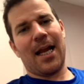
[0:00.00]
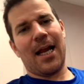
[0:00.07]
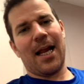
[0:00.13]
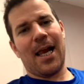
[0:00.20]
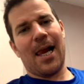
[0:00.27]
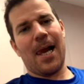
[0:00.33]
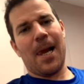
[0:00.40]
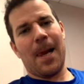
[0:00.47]

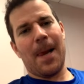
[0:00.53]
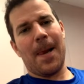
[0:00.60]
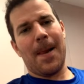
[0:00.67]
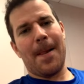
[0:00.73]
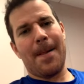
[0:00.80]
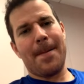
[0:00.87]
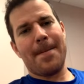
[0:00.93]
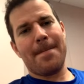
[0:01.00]

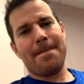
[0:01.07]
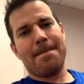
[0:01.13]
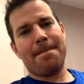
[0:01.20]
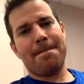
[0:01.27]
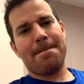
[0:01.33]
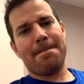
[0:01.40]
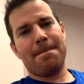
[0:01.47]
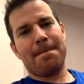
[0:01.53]

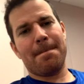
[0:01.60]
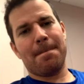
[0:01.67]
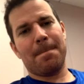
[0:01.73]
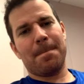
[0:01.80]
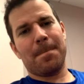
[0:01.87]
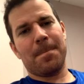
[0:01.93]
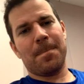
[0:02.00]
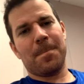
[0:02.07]

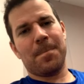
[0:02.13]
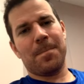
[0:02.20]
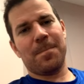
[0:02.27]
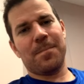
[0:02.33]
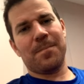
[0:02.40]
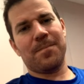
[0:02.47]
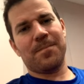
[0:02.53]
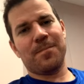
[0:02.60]

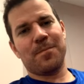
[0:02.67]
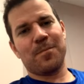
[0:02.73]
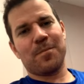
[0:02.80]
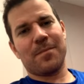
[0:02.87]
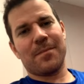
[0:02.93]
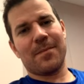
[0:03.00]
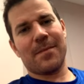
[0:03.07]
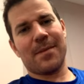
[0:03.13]

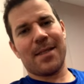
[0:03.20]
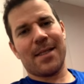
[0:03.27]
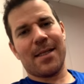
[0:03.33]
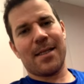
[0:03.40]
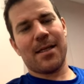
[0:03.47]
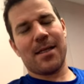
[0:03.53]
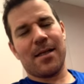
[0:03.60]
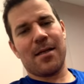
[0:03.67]

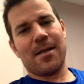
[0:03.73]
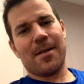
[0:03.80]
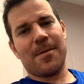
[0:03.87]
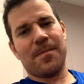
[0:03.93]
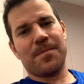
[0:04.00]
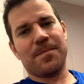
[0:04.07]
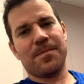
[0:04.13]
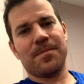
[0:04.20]

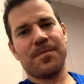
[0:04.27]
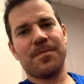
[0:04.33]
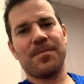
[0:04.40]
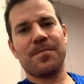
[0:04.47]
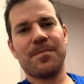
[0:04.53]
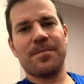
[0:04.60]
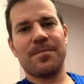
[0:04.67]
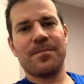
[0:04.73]

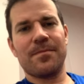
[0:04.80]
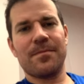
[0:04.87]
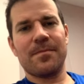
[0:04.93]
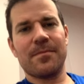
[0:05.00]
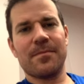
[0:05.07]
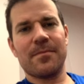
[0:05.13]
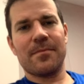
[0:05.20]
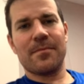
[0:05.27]

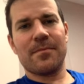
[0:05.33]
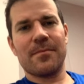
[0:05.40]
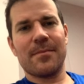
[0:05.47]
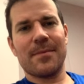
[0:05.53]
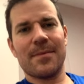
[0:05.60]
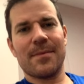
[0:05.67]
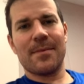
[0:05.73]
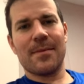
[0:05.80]

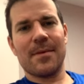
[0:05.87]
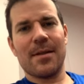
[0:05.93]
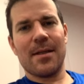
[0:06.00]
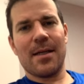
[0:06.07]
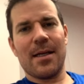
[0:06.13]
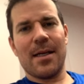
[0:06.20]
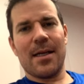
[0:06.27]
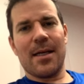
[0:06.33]

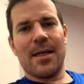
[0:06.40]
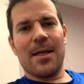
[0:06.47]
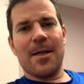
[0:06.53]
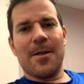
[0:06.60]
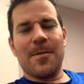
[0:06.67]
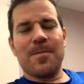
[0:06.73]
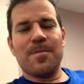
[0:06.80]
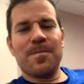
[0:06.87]

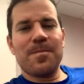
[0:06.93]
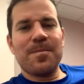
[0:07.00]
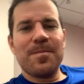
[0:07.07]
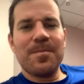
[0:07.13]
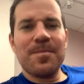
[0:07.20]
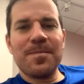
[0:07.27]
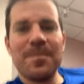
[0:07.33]
This person isn't speaking.